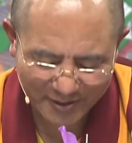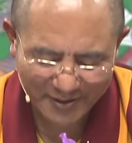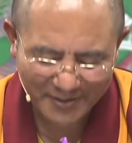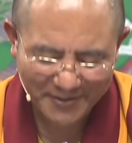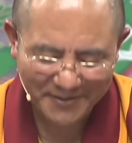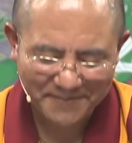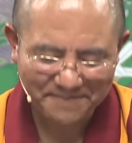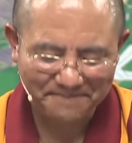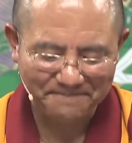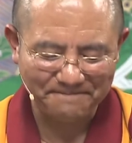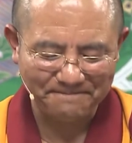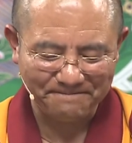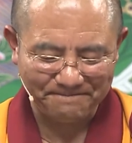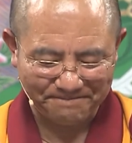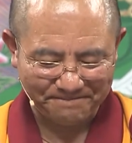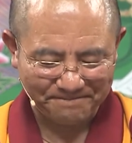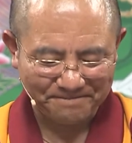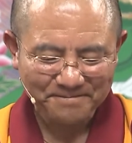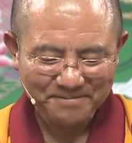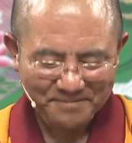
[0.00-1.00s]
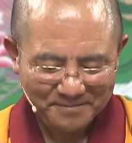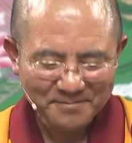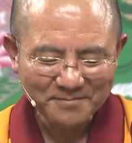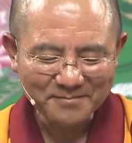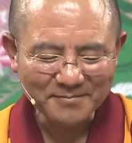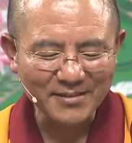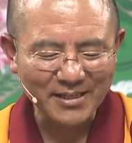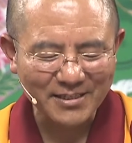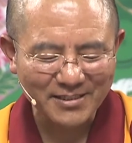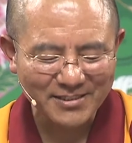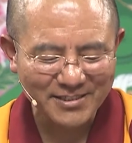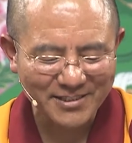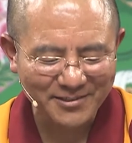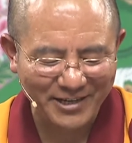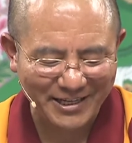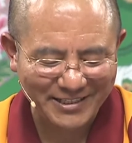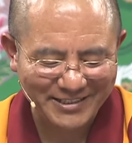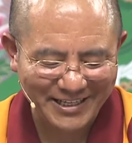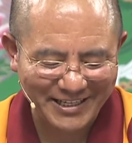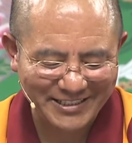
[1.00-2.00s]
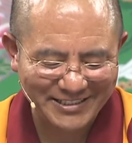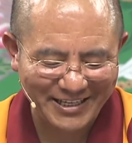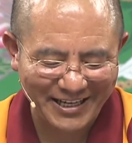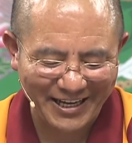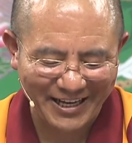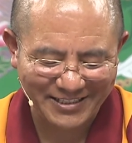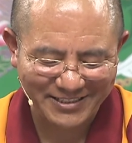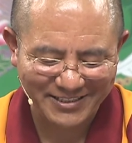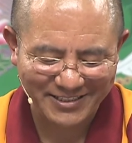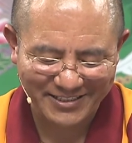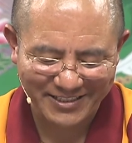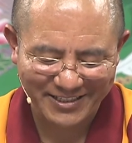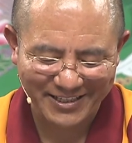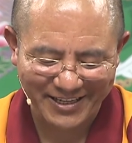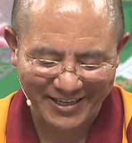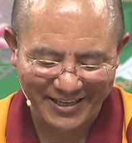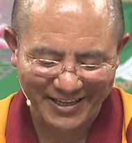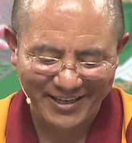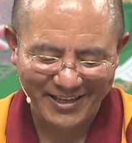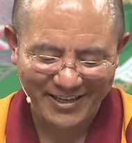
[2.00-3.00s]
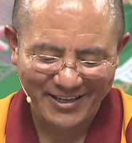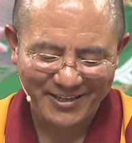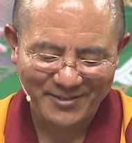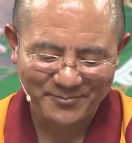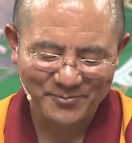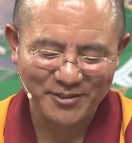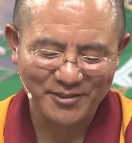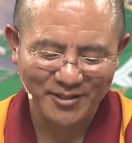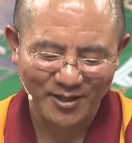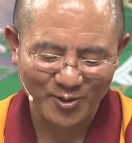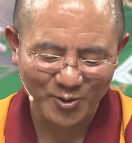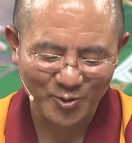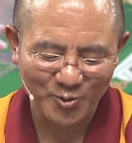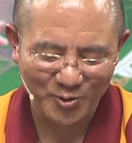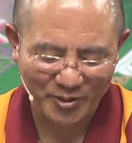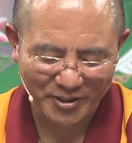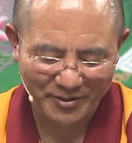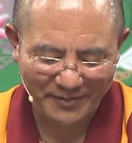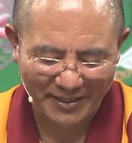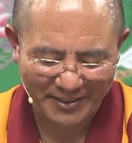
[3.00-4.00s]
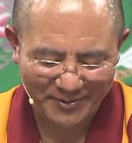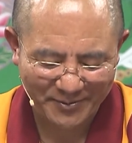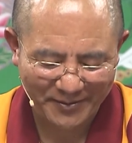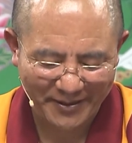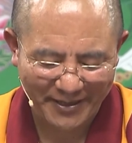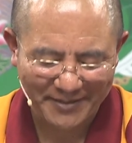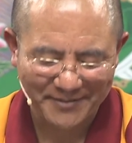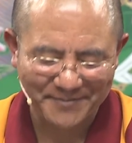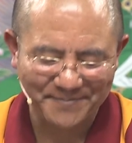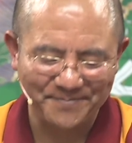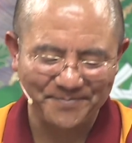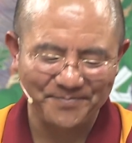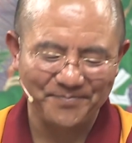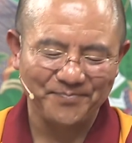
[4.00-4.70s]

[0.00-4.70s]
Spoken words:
All they ask for are felicity, a happy and secure life.